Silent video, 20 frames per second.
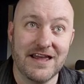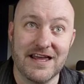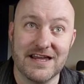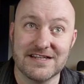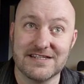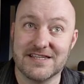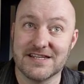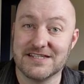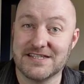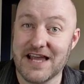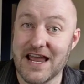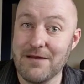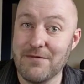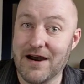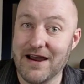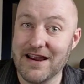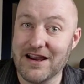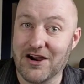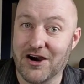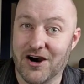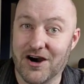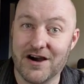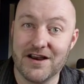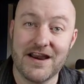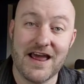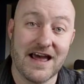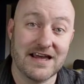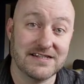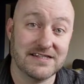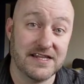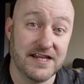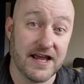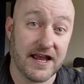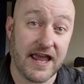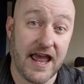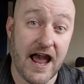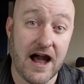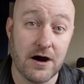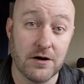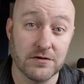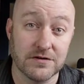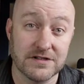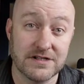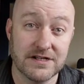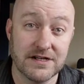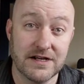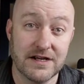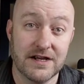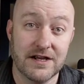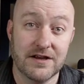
is the same icon as the account